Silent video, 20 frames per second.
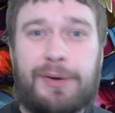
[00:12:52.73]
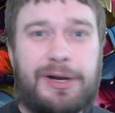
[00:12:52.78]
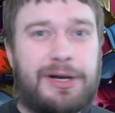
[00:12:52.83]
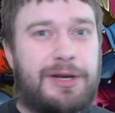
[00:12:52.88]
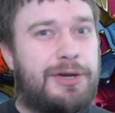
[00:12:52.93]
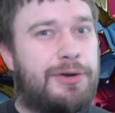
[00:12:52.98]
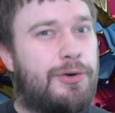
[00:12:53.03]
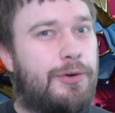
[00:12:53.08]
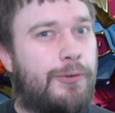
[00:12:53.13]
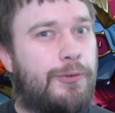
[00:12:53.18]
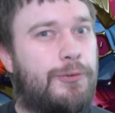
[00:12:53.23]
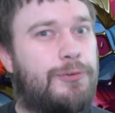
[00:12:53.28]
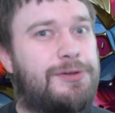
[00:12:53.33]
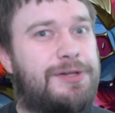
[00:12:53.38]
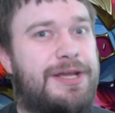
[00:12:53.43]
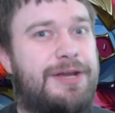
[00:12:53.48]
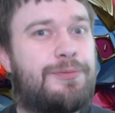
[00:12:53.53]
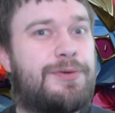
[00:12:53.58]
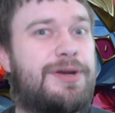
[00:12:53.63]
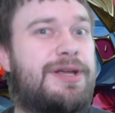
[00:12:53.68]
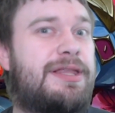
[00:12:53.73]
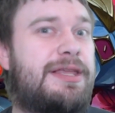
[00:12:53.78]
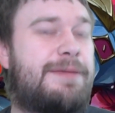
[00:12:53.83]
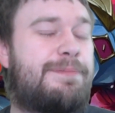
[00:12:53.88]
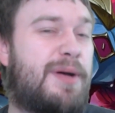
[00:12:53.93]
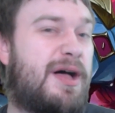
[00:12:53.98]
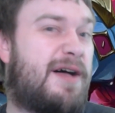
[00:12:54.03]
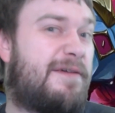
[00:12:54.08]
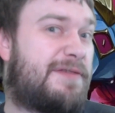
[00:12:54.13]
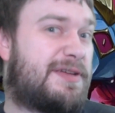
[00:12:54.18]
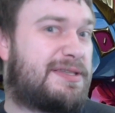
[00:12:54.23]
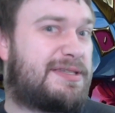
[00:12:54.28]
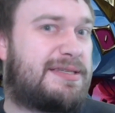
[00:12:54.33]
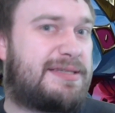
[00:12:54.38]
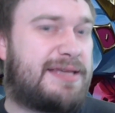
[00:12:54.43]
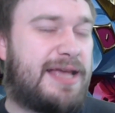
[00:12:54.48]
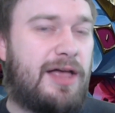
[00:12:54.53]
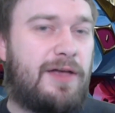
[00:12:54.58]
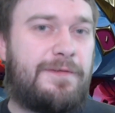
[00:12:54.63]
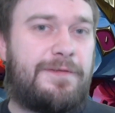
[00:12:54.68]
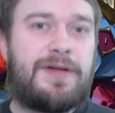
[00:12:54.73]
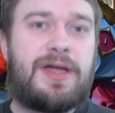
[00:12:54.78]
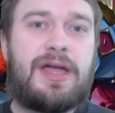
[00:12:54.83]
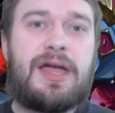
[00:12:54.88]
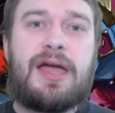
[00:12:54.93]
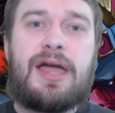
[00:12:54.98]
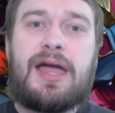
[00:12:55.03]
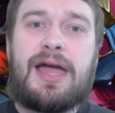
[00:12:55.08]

but could only really buff itself,